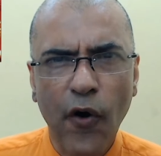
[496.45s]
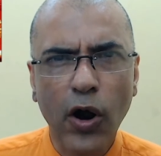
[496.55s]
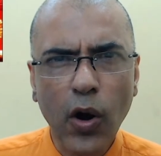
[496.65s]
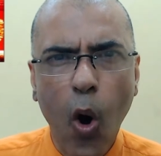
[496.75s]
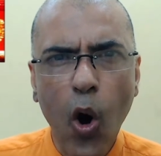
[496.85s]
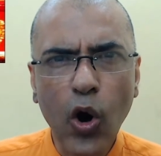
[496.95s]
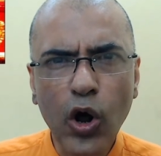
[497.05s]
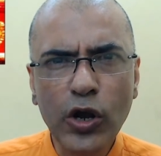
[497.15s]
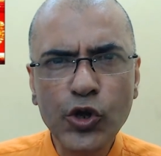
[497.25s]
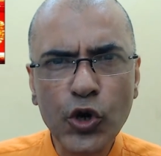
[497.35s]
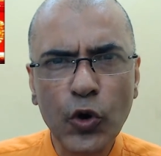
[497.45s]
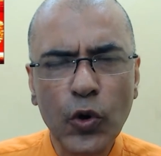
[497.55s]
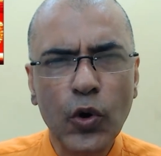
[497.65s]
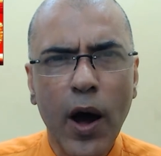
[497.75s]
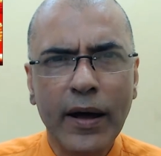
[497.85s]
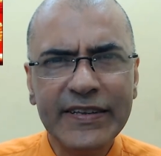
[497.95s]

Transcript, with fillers: for all you